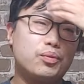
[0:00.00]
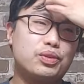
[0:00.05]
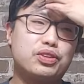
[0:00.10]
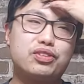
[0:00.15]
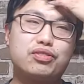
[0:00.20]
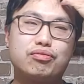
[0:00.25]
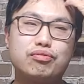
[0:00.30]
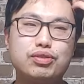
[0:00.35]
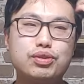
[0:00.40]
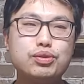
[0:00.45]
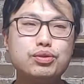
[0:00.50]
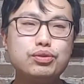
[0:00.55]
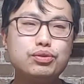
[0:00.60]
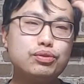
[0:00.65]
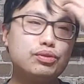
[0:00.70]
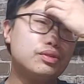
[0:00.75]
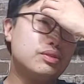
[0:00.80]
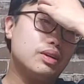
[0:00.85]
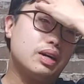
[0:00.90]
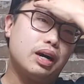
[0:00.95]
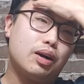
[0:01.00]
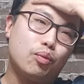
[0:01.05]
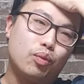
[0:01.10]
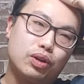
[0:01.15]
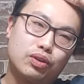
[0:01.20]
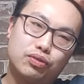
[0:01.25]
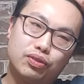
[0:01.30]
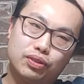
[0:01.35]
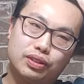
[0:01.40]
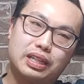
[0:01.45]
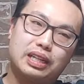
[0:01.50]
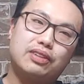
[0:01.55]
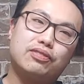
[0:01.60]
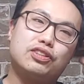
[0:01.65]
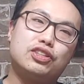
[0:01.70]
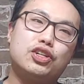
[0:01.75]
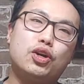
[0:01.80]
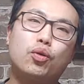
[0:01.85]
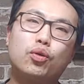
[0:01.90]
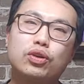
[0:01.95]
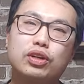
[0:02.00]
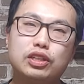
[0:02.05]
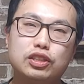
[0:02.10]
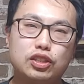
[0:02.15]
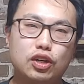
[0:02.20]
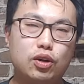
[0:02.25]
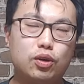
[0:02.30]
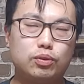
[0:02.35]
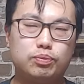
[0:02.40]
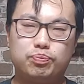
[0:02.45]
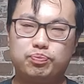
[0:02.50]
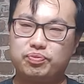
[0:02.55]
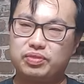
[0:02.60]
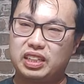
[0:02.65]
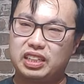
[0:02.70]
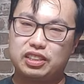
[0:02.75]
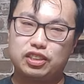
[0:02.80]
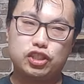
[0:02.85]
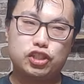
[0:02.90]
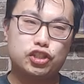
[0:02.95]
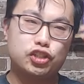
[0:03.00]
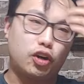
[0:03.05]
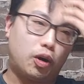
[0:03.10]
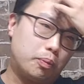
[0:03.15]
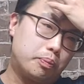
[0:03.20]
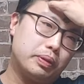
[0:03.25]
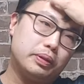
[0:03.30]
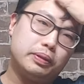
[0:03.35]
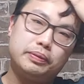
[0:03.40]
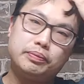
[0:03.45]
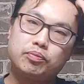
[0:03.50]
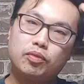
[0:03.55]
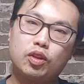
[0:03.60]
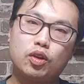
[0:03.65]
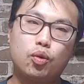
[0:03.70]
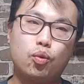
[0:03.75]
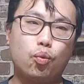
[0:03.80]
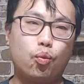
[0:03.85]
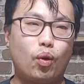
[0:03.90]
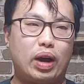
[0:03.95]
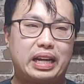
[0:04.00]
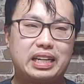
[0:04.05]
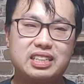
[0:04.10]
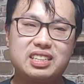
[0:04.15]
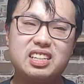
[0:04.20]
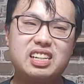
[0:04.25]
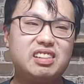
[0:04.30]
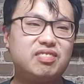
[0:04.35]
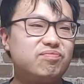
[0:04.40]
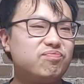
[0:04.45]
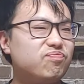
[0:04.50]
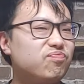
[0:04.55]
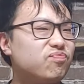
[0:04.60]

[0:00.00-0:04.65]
with this view, uh, wonderful kind of yogurty tone, sharp, white,